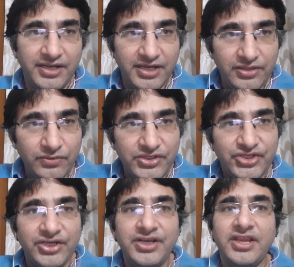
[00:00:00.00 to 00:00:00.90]
into a
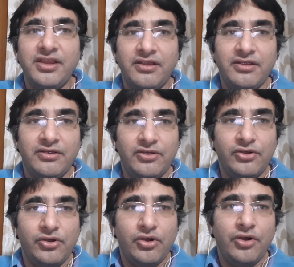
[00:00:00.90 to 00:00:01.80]
journey
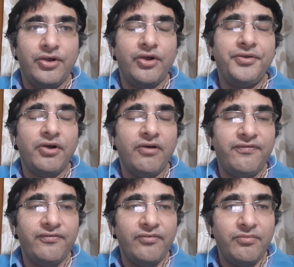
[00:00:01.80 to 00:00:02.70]
of
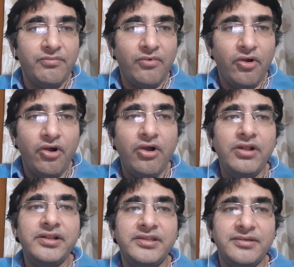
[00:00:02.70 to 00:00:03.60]

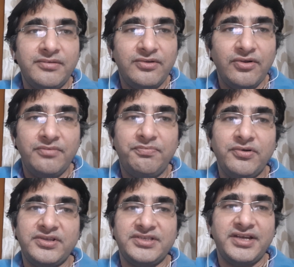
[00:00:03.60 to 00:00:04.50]
all the good
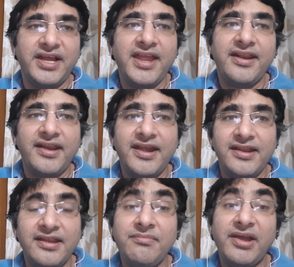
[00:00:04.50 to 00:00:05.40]
books that I read
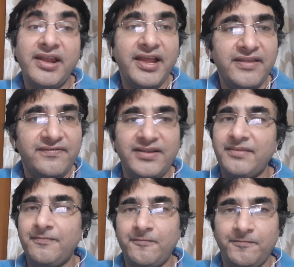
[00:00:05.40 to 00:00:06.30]
in my
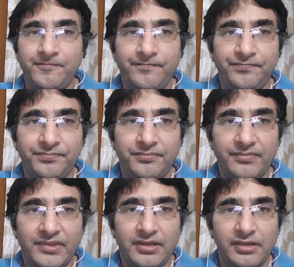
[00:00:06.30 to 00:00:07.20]
lifetime.
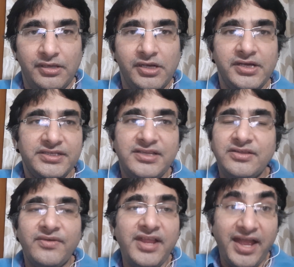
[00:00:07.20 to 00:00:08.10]
See, the
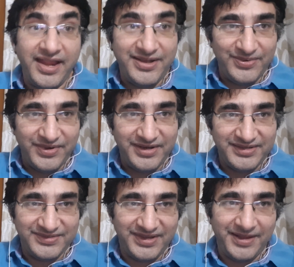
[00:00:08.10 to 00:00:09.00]
way I do it
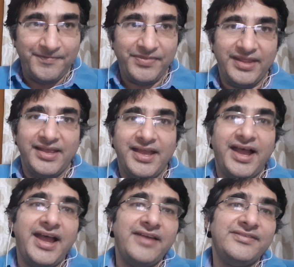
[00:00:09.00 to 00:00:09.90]
is, okay,
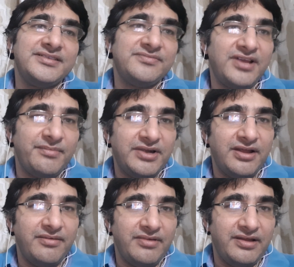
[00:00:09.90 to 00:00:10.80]
I have this cupboard
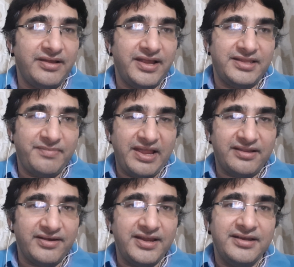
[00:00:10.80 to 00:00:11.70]
at the back,
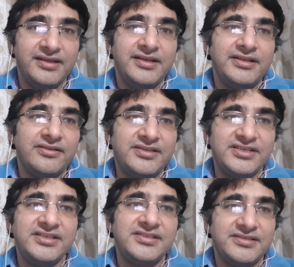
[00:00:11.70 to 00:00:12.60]
right? Now, this
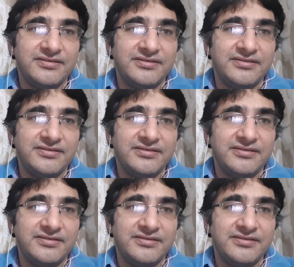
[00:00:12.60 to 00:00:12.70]
is,